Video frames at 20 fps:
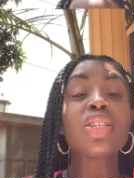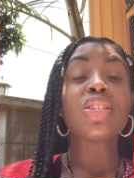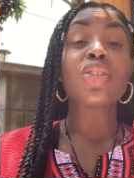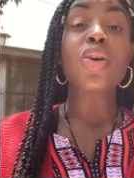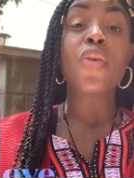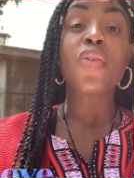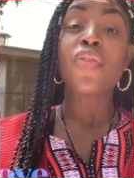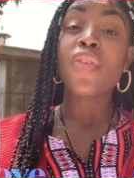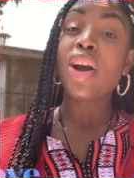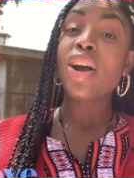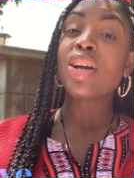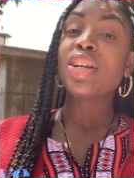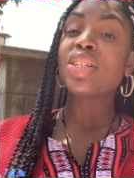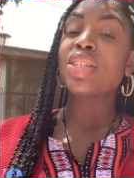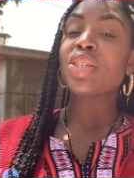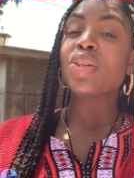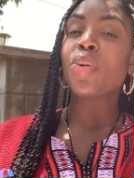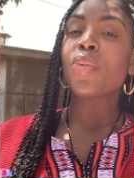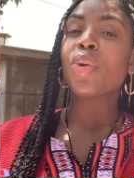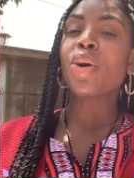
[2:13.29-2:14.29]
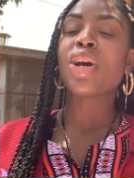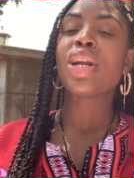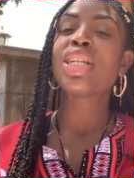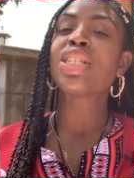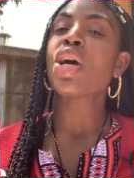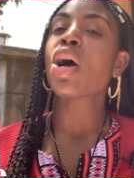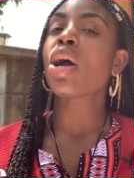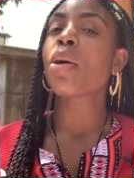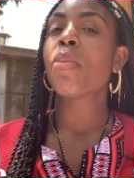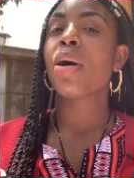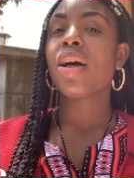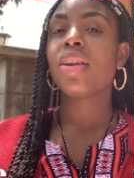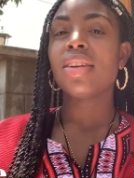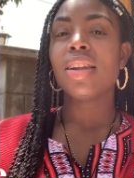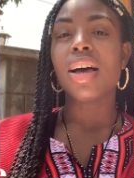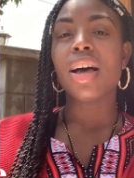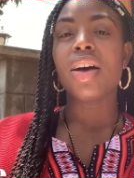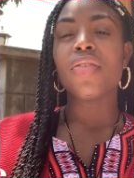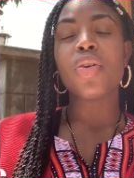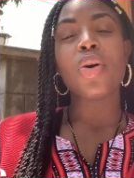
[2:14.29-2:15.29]
So first, we're gonna talk about
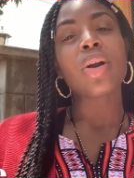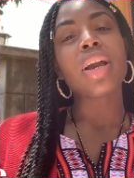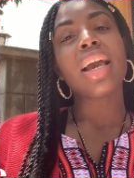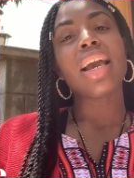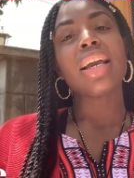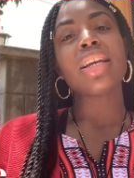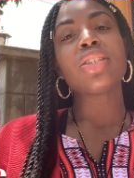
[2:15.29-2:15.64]
love, okay?